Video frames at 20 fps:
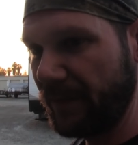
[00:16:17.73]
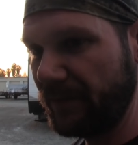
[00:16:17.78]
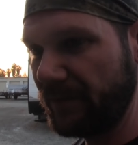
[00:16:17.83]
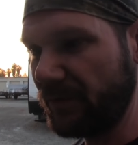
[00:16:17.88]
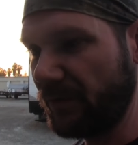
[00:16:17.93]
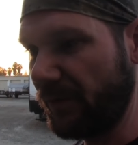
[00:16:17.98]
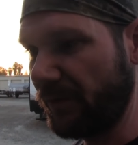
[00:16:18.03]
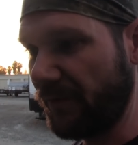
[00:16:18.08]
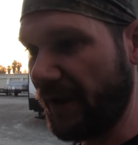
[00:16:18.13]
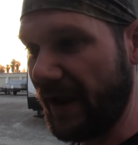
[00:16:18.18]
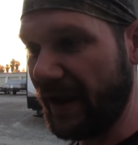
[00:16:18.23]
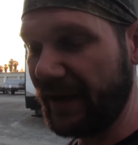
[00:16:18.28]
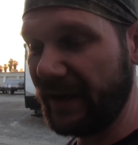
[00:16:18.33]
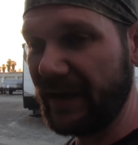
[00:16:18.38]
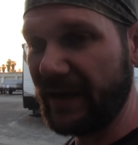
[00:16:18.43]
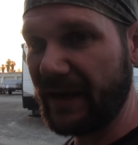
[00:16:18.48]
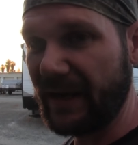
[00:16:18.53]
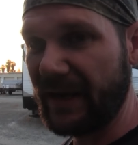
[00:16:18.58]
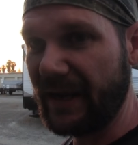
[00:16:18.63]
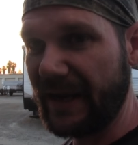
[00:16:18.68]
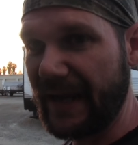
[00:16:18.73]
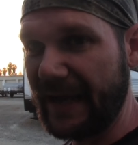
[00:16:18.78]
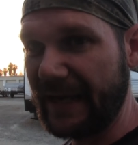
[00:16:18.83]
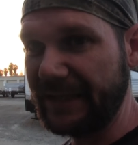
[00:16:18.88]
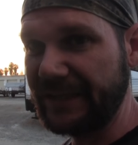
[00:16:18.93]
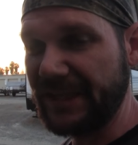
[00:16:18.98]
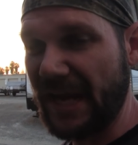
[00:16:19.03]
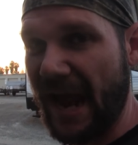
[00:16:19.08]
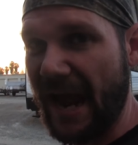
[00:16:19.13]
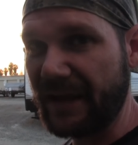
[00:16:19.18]
So we ran and I, I, got
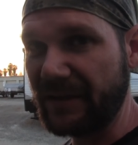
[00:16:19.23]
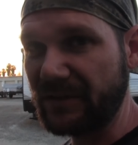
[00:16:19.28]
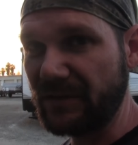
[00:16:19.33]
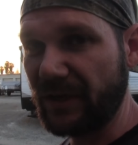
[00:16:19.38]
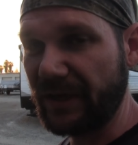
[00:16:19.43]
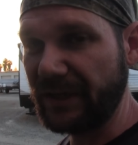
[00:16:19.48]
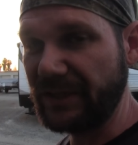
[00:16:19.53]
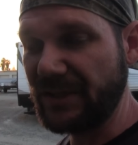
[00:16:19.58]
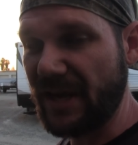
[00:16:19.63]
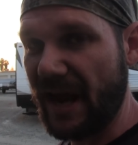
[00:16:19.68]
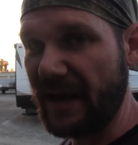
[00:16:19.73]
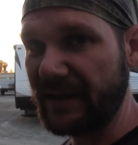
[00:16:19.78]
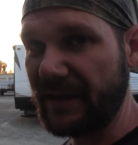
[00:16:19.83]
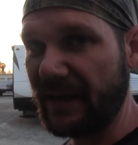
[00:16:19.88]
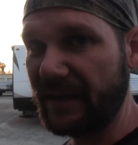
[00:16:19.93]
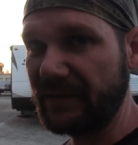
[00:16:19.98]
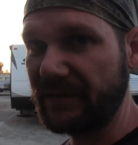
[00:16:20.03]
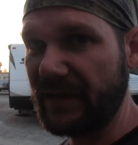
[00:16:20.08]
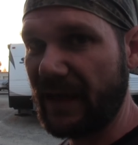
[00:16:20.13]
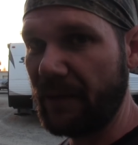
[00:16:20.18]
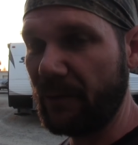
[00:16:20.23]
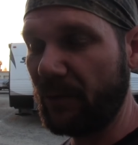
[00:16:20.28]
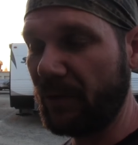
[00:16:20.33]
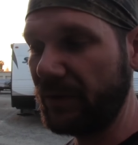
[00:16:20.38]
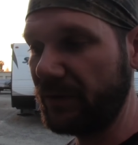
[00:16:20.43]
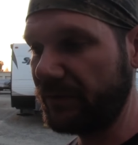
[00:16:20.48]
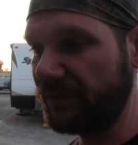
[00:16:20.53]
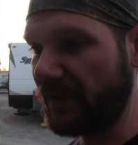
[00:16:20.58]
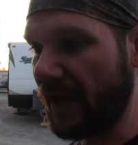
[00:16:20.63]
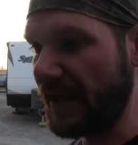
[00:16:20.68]
a jack so I could jack that, that
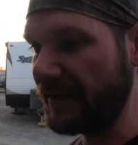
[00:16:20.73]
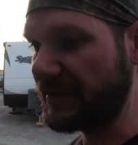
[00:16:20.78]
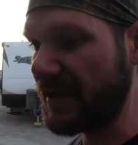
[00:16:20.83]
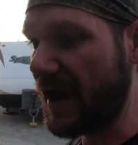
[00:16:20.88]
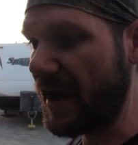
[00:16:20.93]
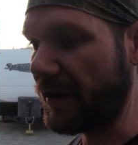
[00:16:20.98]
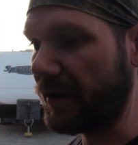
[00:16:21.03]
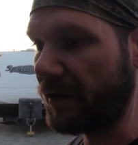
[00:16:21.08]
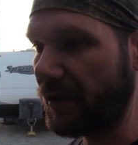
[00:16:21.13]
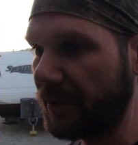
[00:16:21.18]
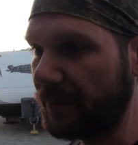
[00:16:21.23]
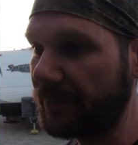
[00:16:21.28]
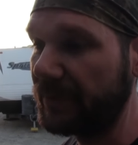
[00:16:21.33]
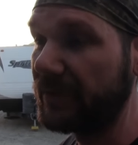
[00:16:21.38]
one flat tire up